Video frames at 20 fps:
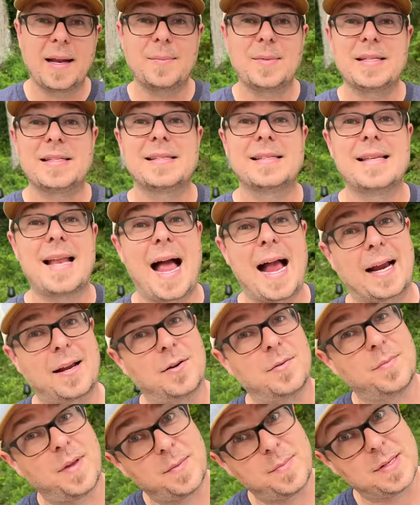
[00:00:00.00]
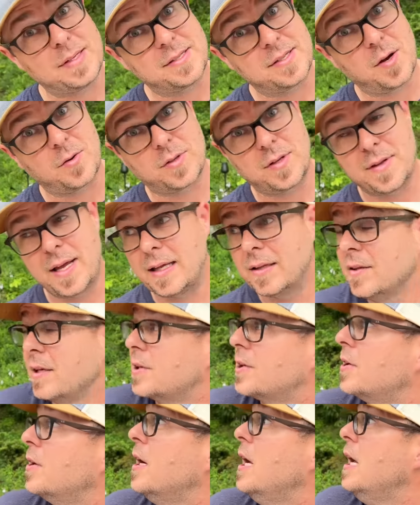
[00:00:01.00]
I've been snacking them. They've been soaked in that
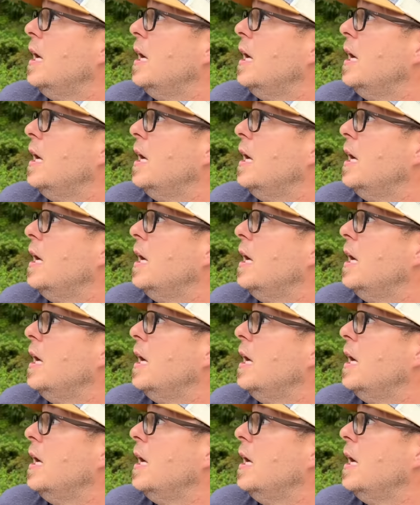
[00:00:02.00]
liquor.